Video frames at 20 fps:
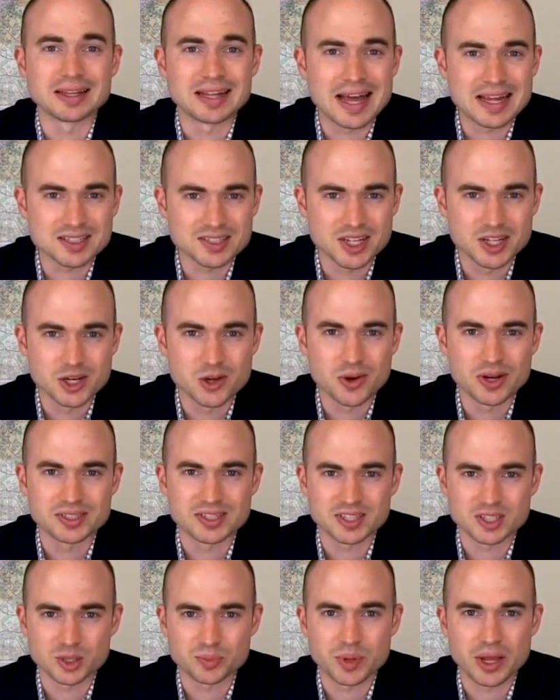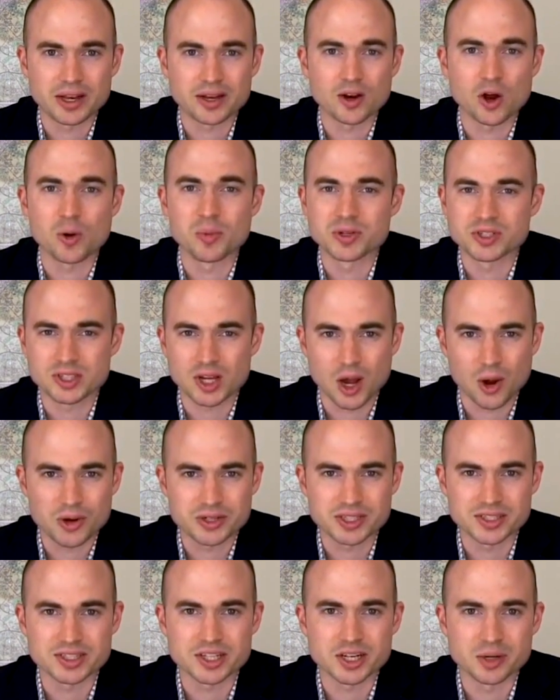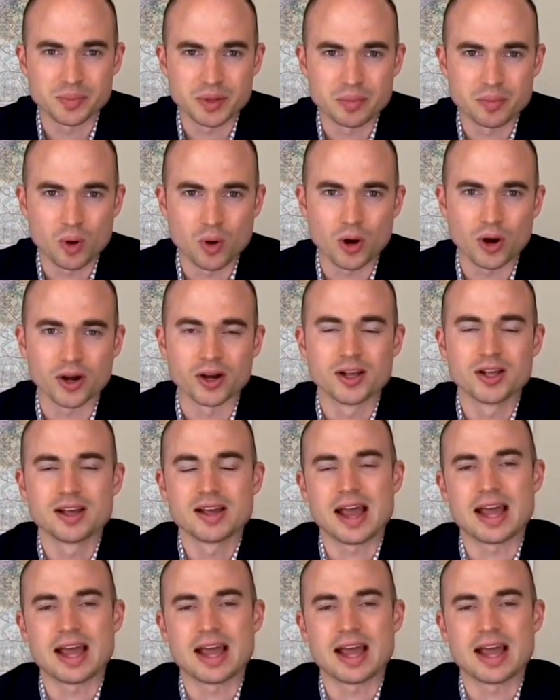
less than you anticipated. Almost always it's going to be more.